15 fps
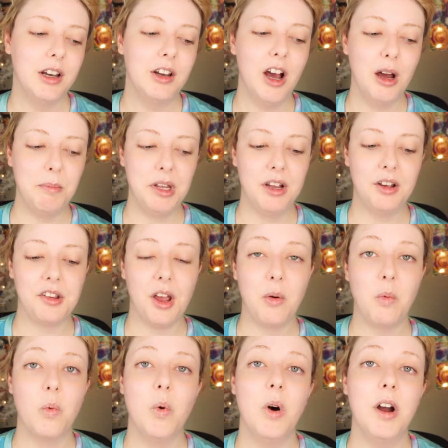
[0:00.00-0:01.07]
not because I
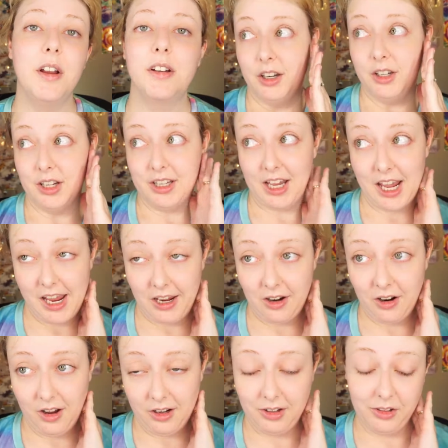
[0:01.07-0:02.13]
want to cake it
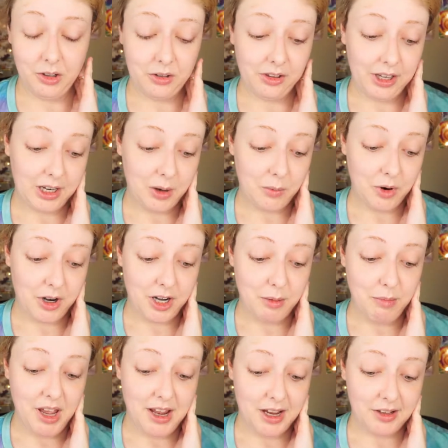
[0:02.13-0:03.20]
on and look like I'm wearing a
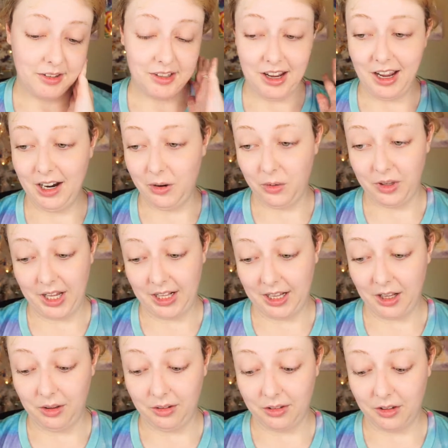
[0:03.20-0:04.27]
mask. I don't think that
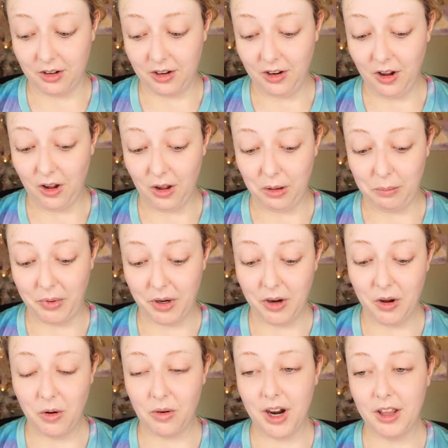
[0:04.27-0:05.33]
looks good at all, but
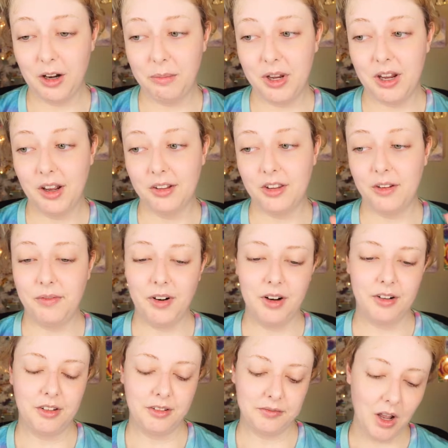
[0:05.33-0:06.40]
no, rather because if
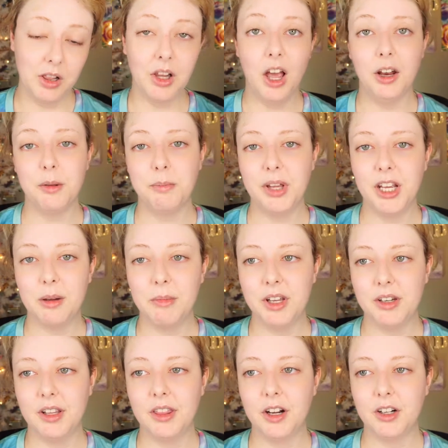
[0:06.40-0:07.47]
there's a lot of pigment
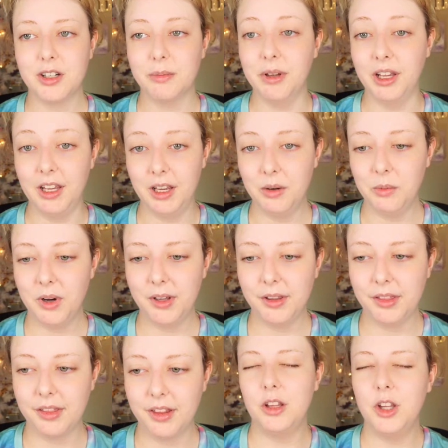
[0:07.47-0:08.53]
in there to begin
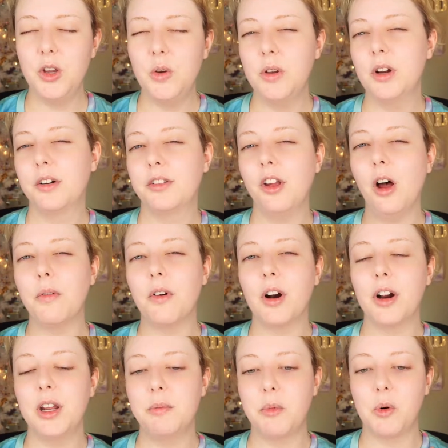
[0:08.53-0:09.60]
with, you yourself are
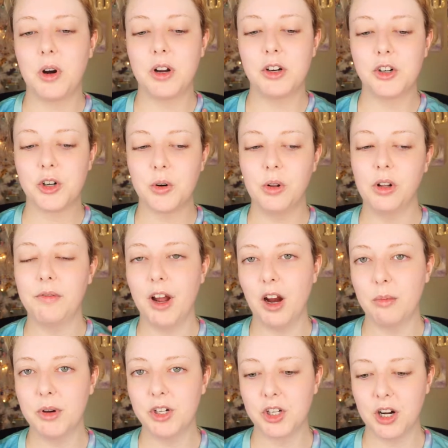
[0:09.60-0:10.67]
in more control of how
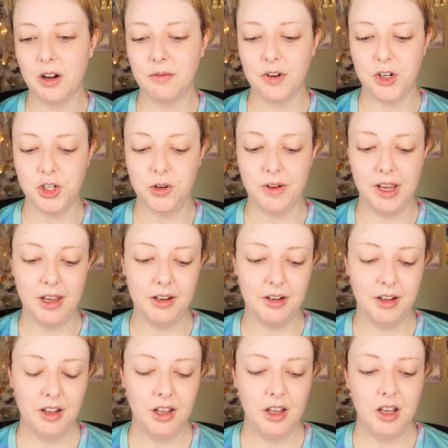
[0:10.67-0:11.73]
much coverage you get.
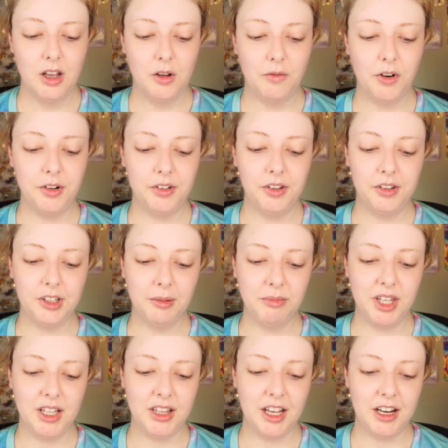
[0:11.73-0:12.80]
Versus
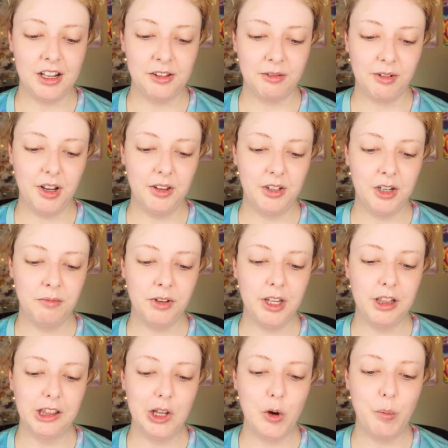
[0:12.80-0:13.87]
something that has relatively
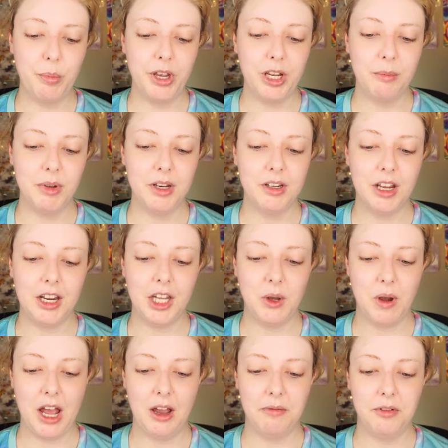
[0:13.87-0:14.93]
low pigment and you
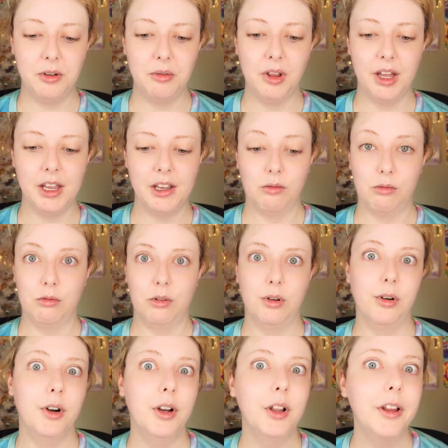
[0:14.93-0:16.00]
have to like
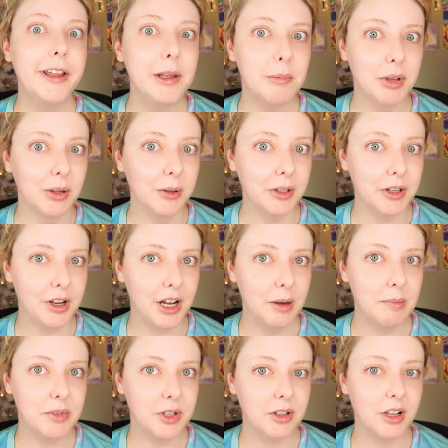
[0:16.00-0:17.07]
really build it
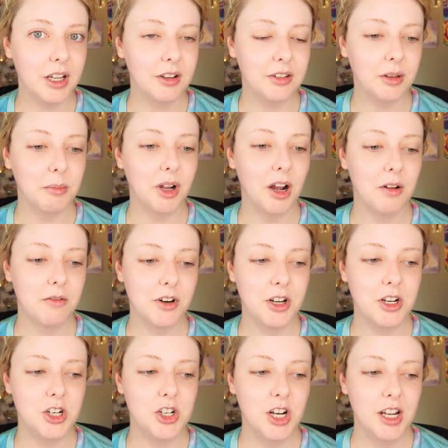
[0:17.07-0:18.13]
up to get some
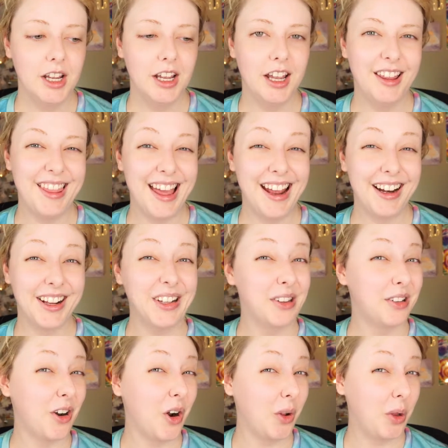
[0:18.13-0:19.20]
coverage, and that can
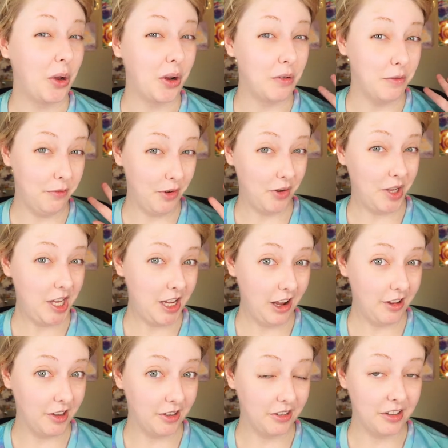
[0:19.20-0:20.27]
start looking funky
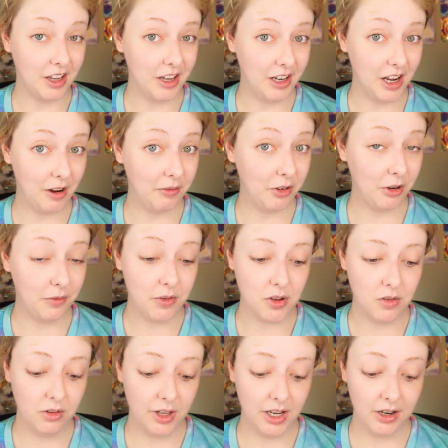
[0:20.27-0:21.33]
on the skin after a
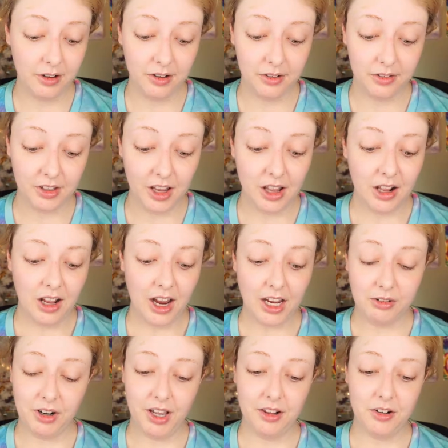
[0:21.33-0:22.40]
few layers. I'd
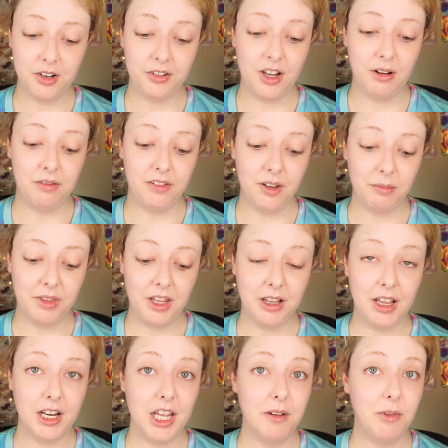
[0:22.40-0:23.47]
rather just have something
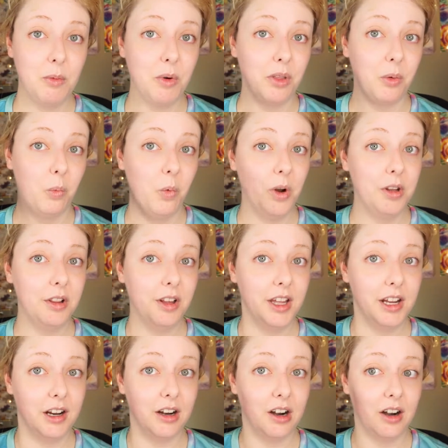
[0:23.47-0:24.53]
that even with one
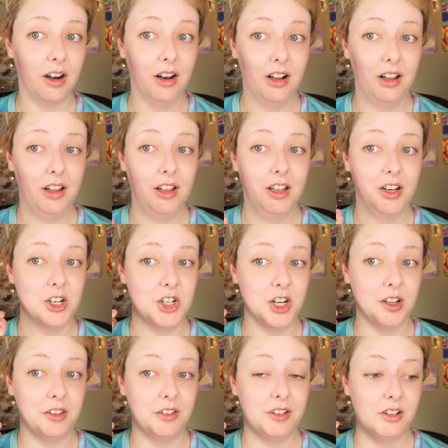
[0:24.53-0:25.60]
layer
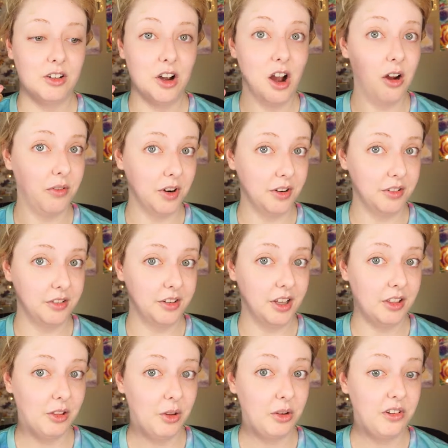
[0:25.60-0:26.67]
just covers
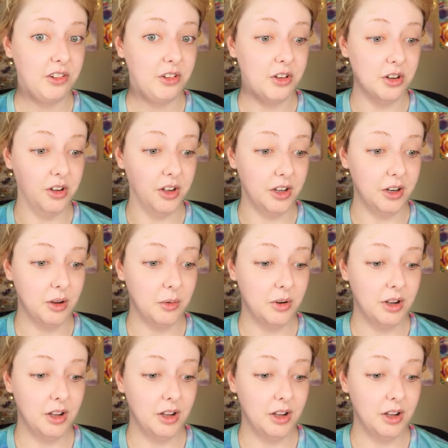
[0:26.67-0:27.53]
and looks good.